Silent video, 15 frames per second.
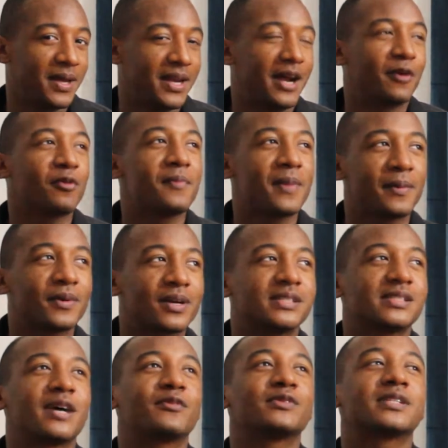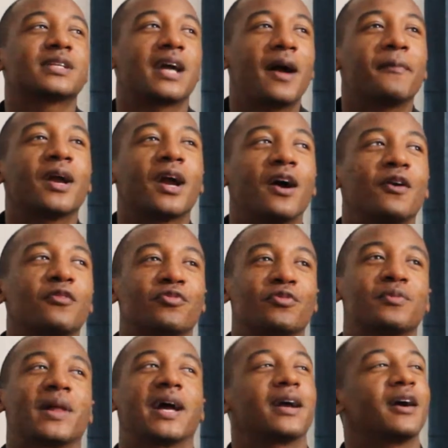And I remember because I was coming home
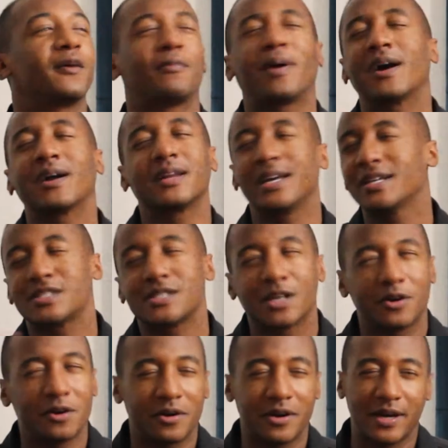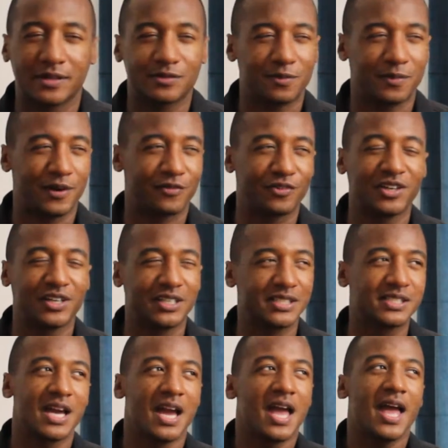from like a party at Soho House with my
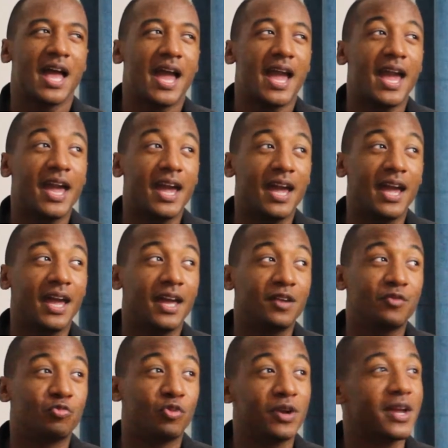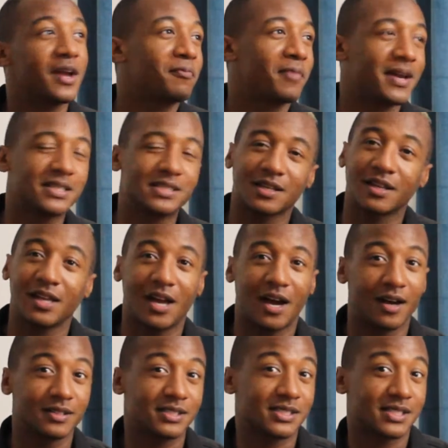friends. And we had basically
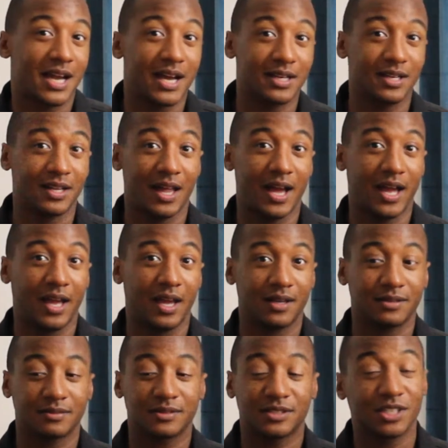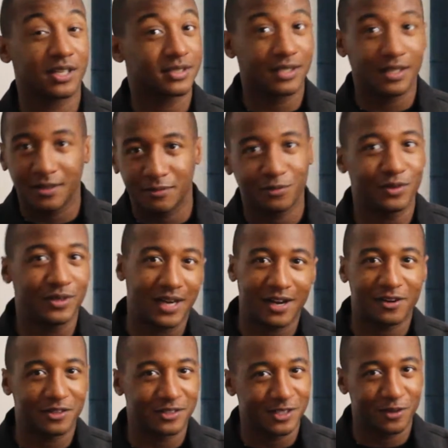all just kind of like chucked up. We're
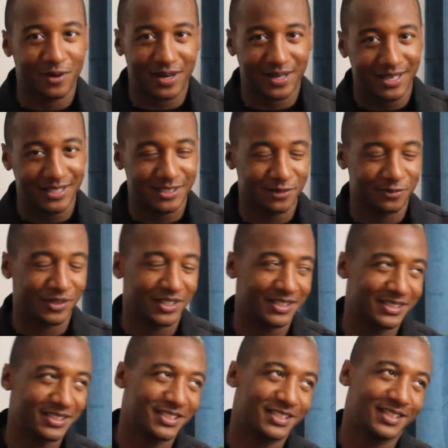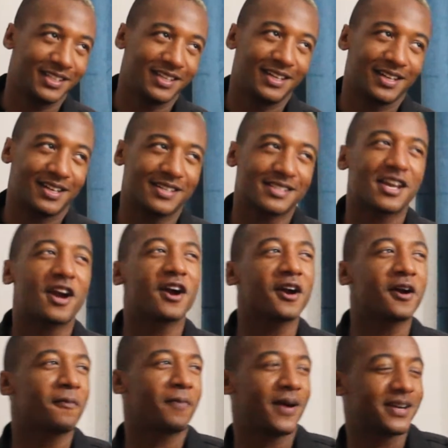not going to the Rock Nation brunch. Because
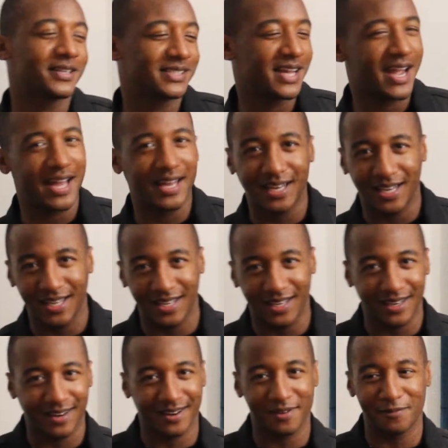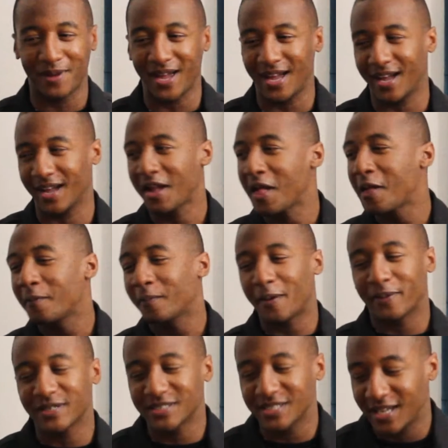her person hadn't hit her back. My
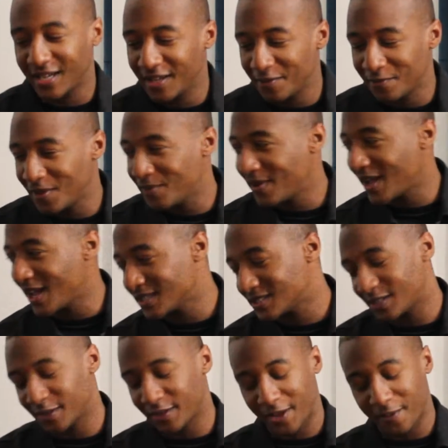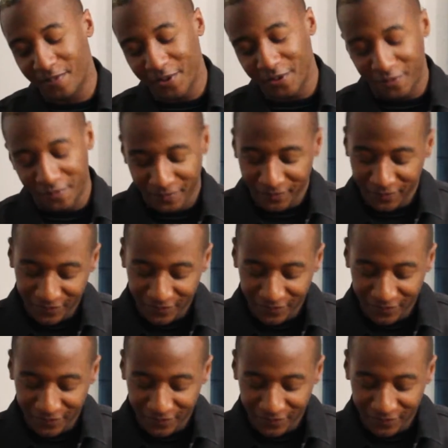person hadn't hit me back. So like, boom.